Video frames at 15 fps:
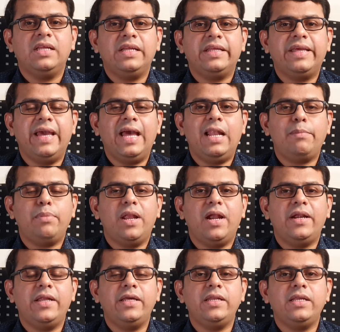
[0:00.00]

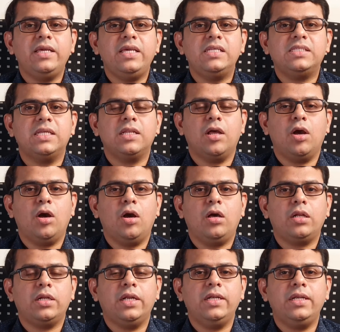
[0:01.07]
Gallbladder is an
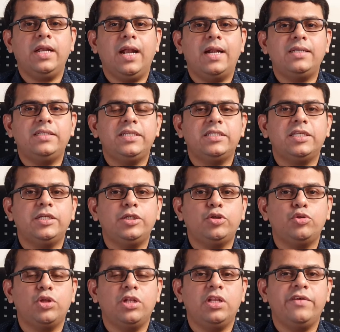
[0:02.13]
organ adjacent
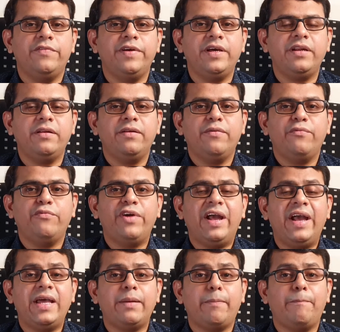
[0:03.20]
to the liver
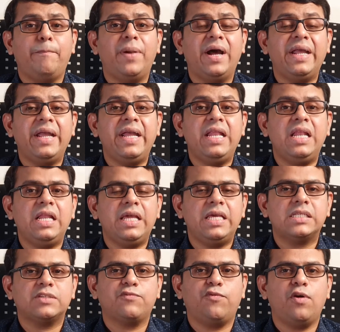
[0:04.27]
where bile
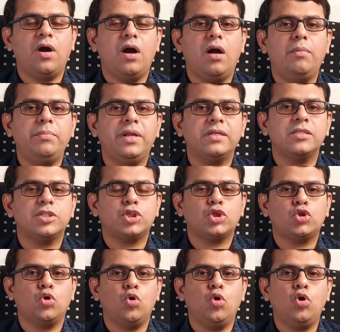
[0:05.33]
is formed and
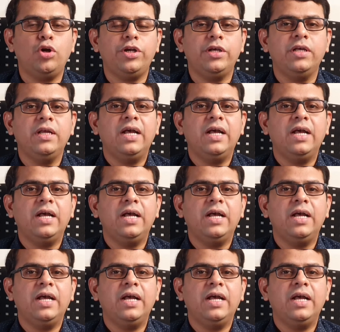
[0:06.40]
stored